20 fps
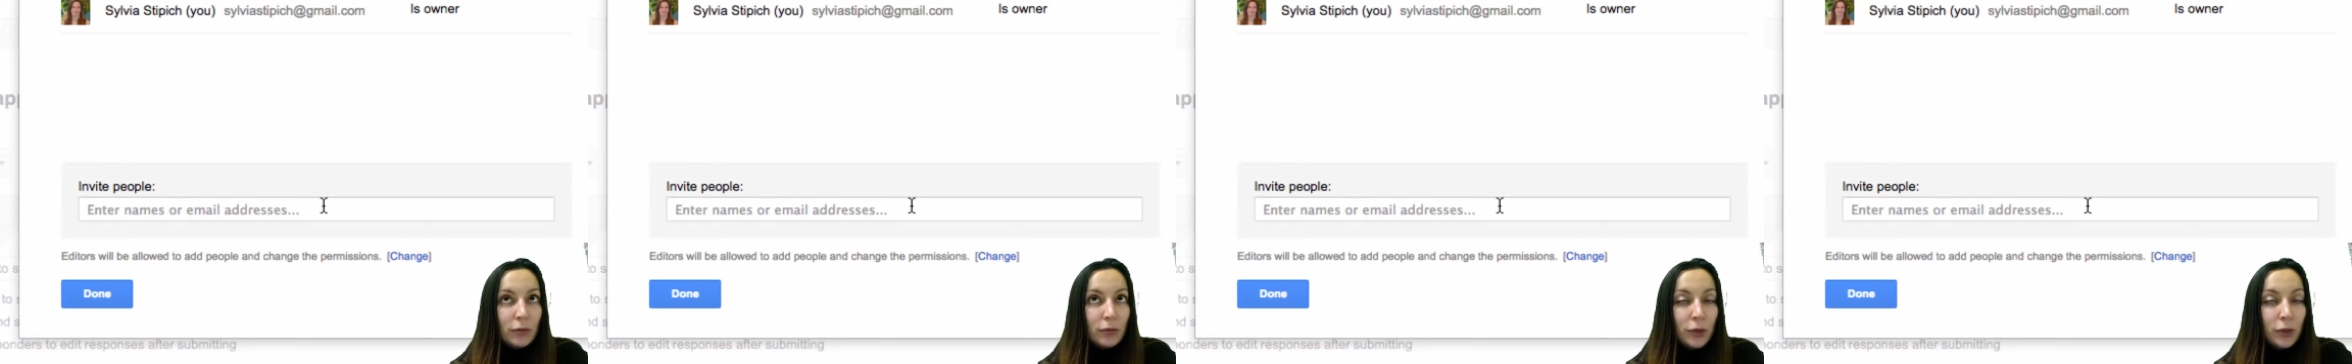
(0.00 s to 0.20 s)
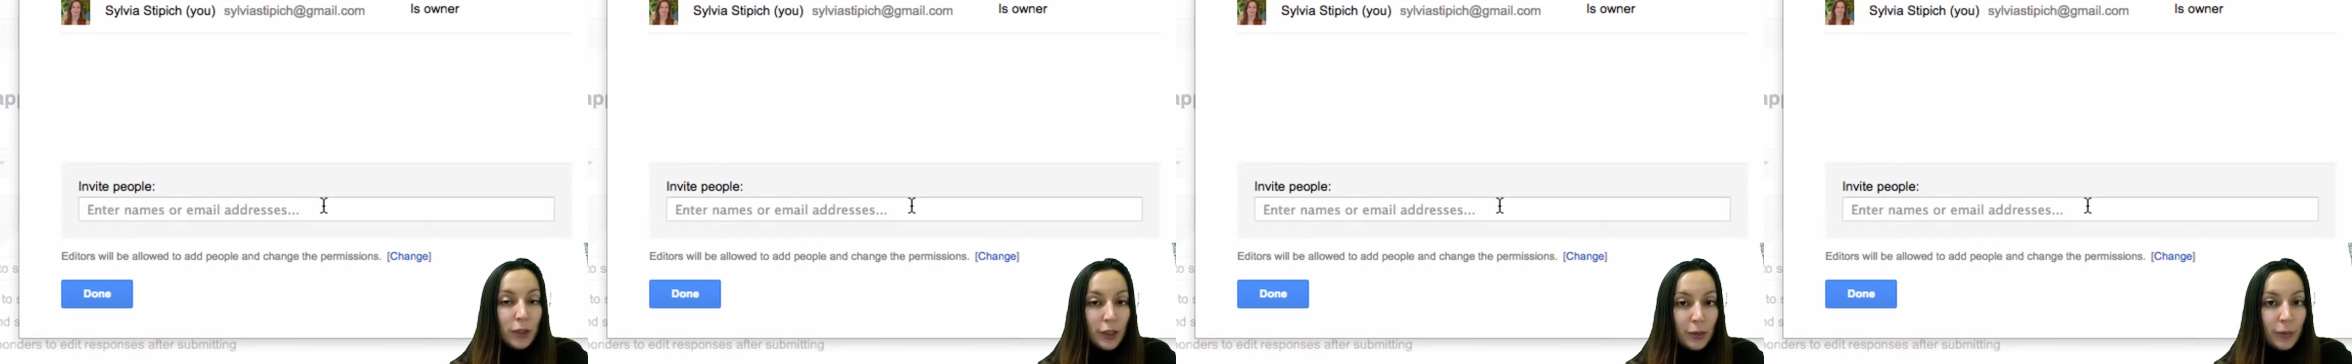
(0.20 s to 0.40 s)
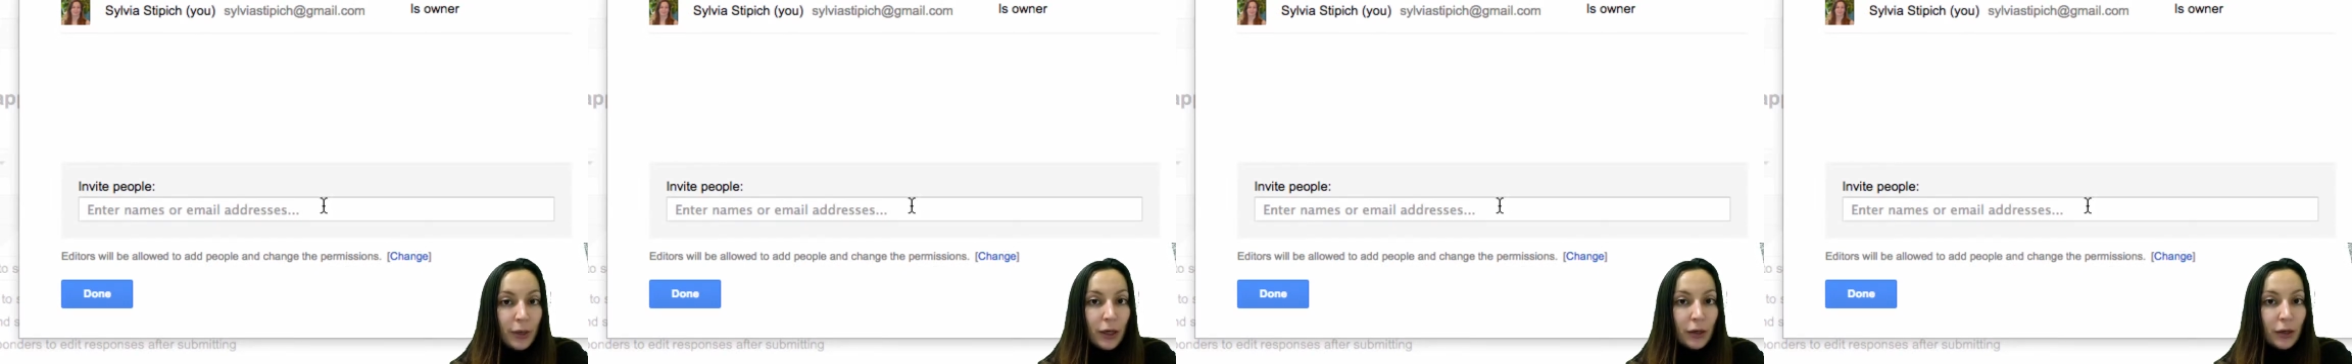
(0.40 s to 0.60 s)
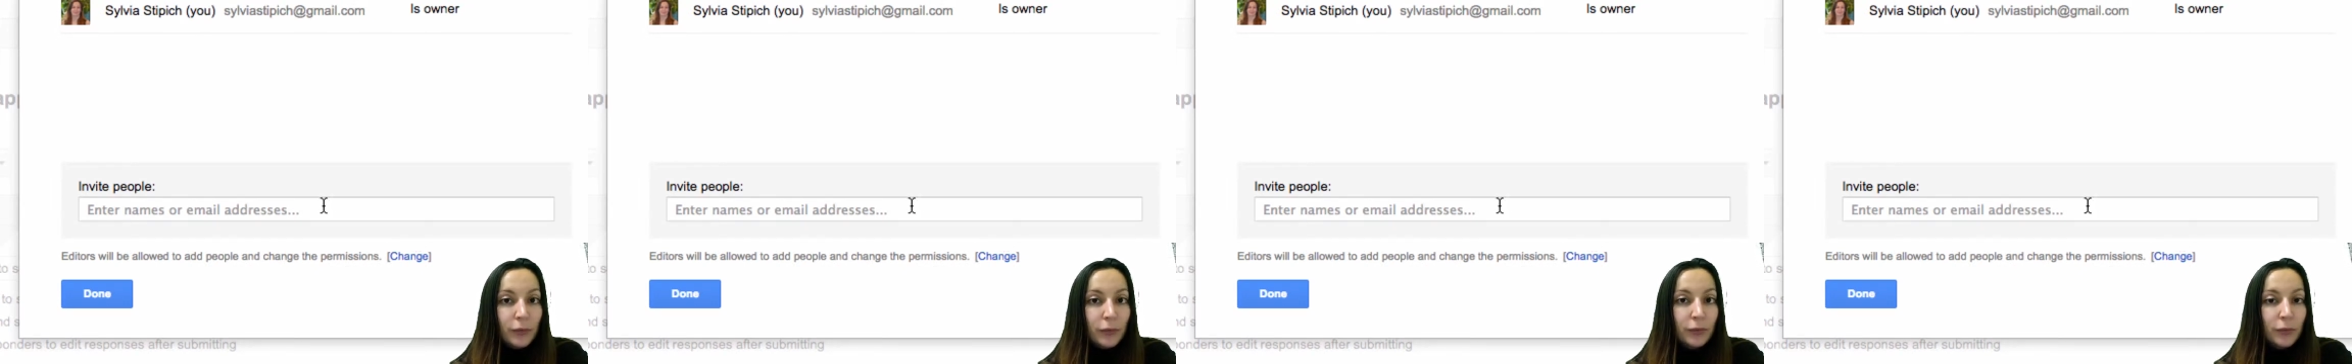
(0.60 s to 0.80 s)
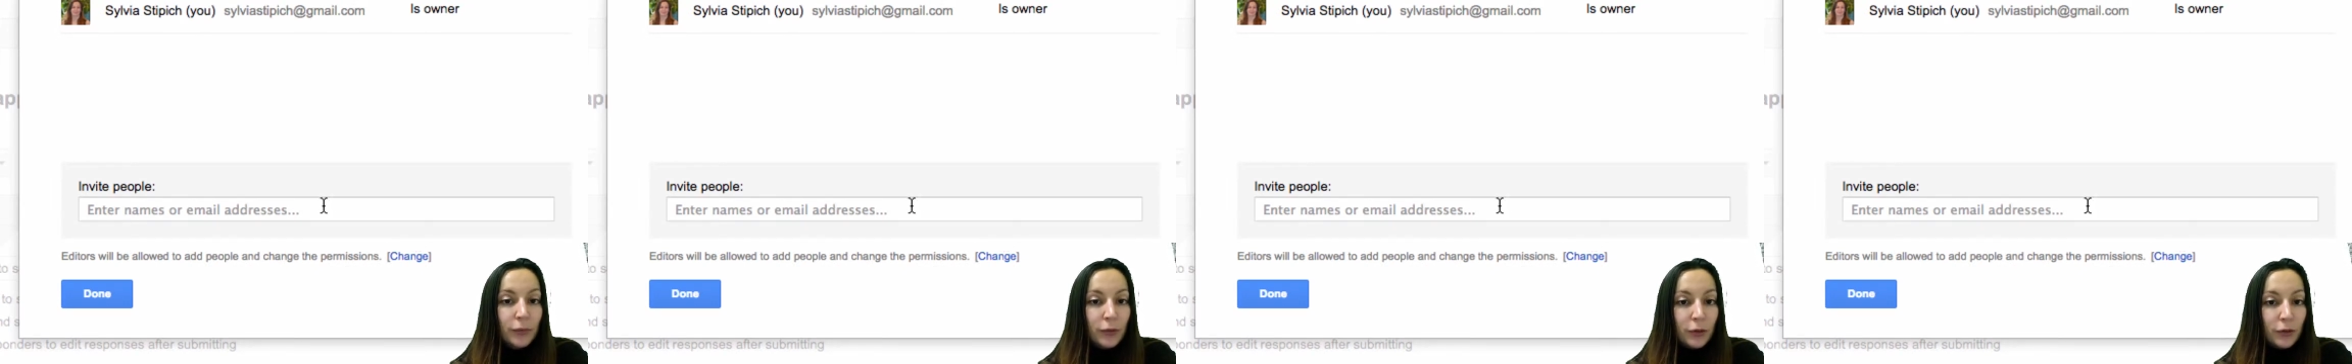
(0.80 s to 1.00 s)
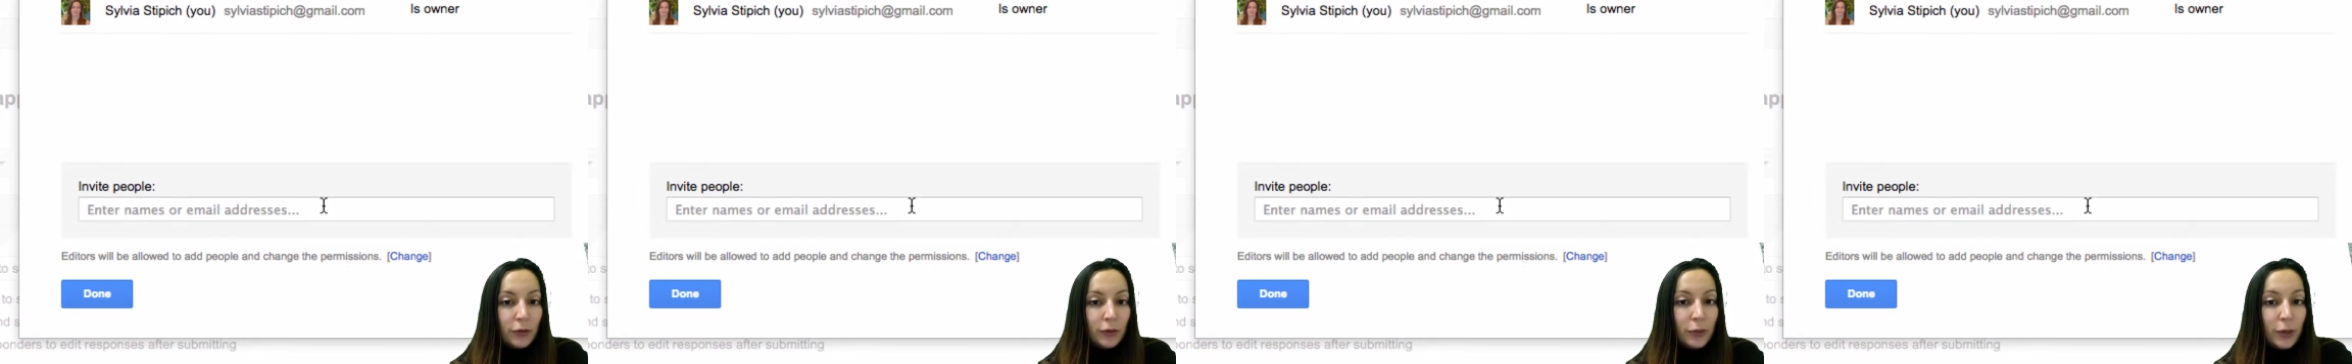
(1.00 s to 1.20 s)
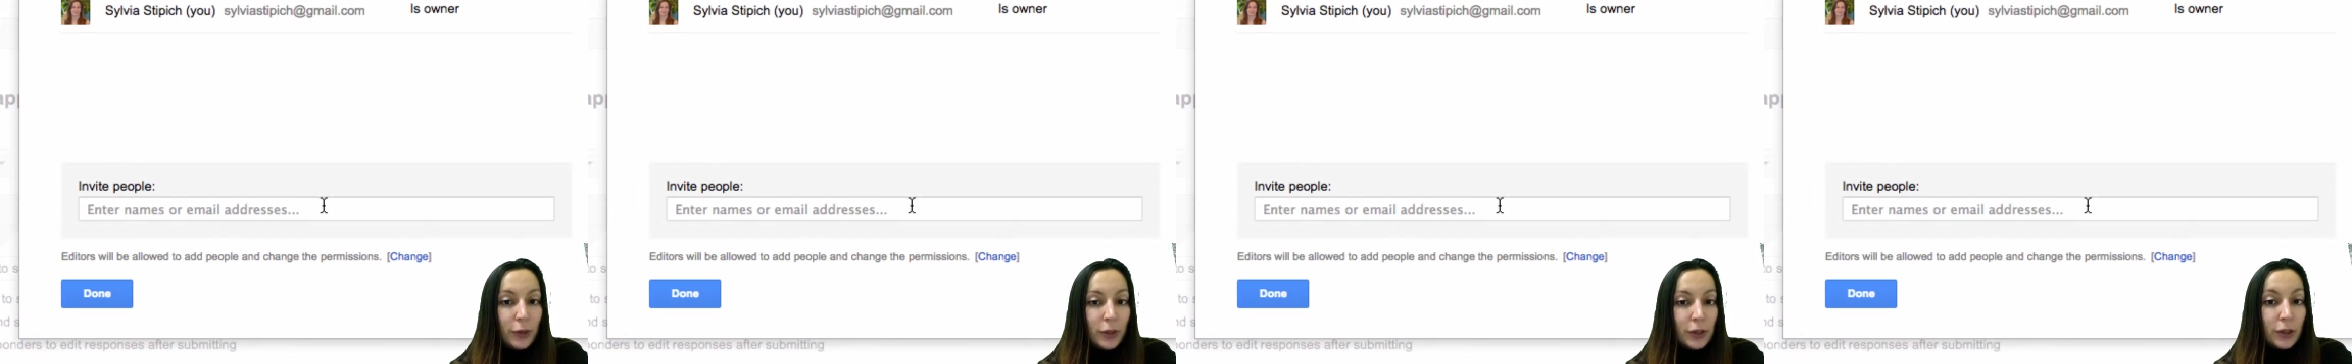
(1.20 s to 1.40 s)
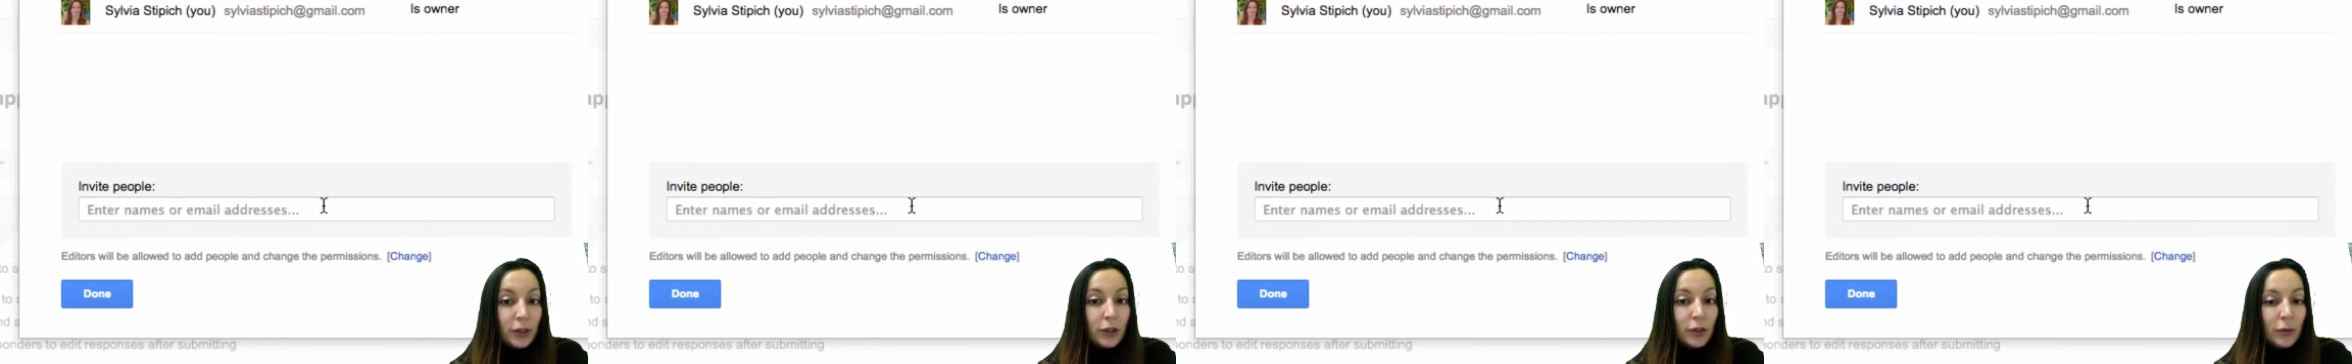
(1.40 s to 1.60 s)
or email of the
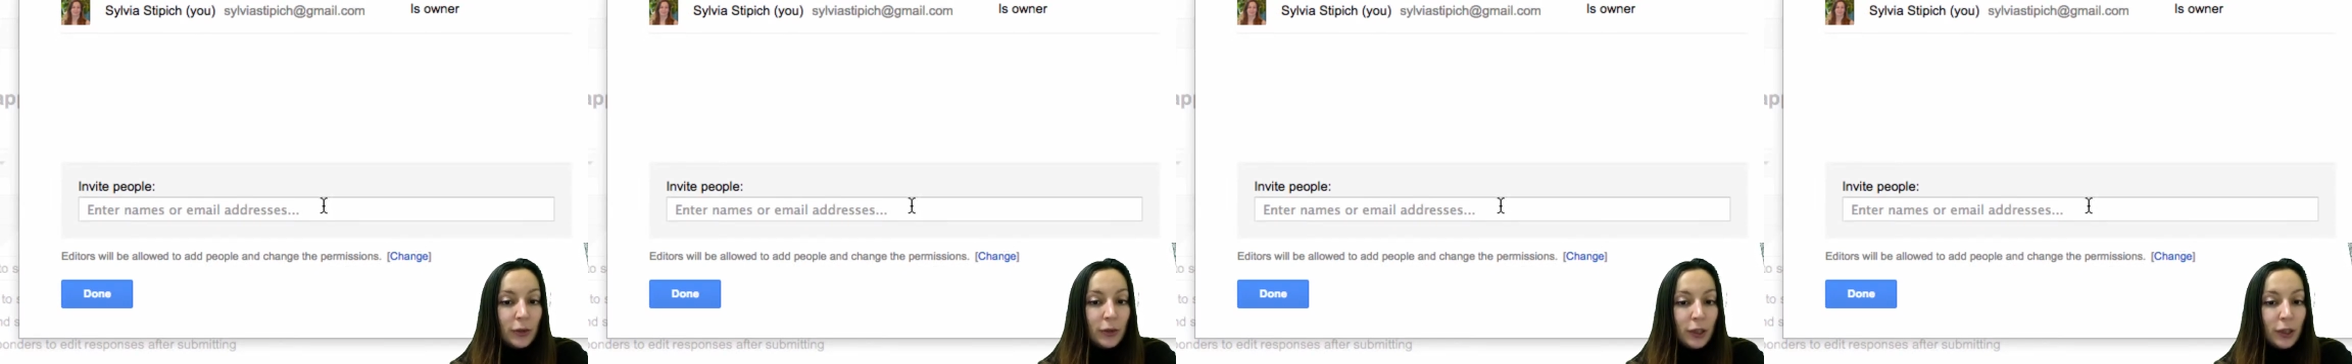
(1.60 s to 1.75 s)
person that you